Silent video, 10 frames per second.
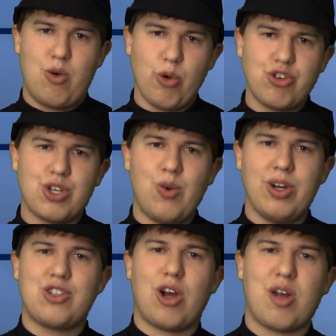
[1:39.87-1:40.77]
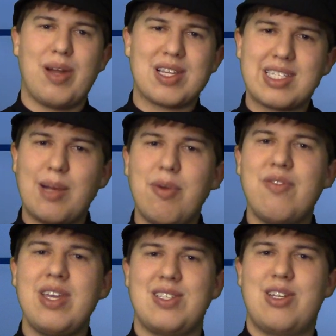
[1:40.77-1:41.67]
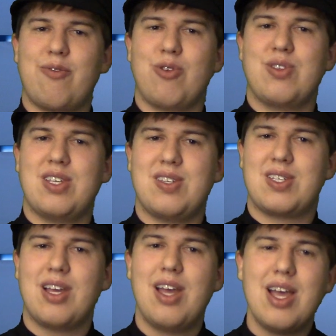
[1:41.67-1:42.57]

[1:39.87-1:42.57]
we're just going to talk about some of these differences,